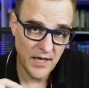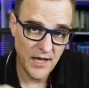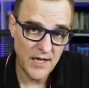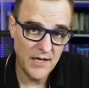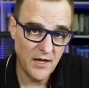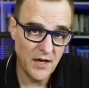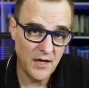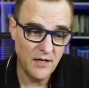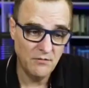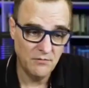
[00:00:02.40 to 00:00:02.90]

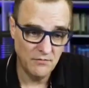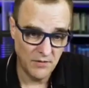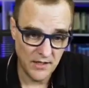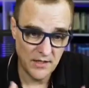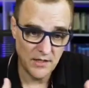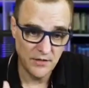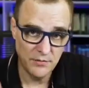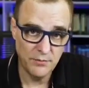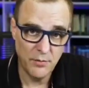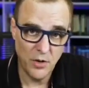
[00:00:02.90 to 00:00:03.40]
AI
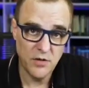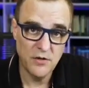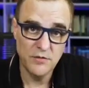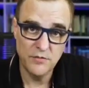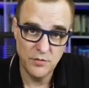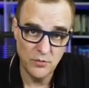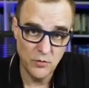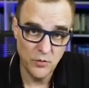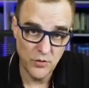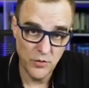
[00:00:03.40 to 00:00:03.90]
running as part
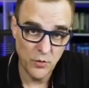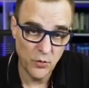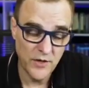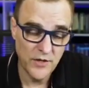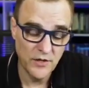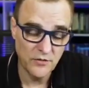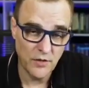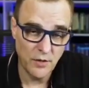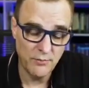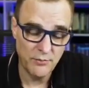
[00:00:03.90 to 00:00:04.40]
of the
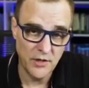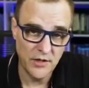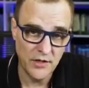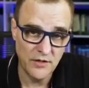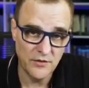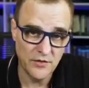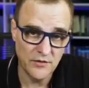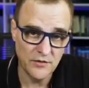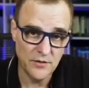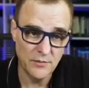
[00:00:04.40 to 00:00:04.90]
Windows
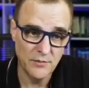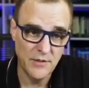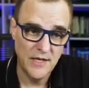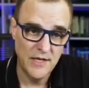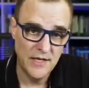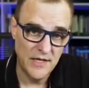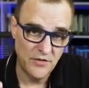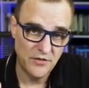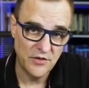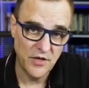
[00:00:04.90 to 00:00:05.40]
operating system
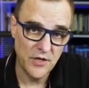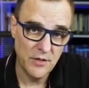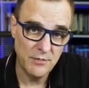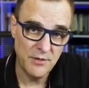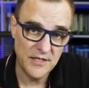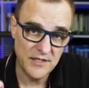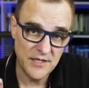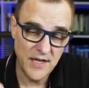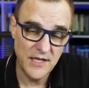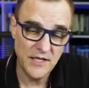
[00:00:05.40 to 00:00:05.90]
is going to
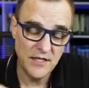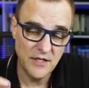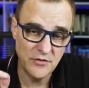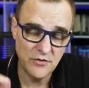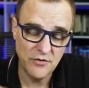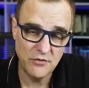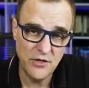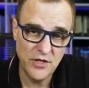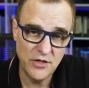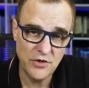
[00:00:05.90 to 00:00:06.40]
be taking
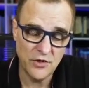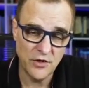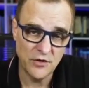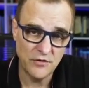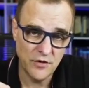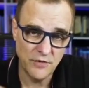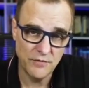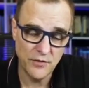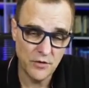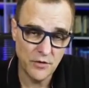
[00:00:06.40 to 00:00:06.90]

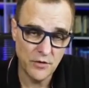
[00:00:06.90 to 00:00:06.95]
screenshots of your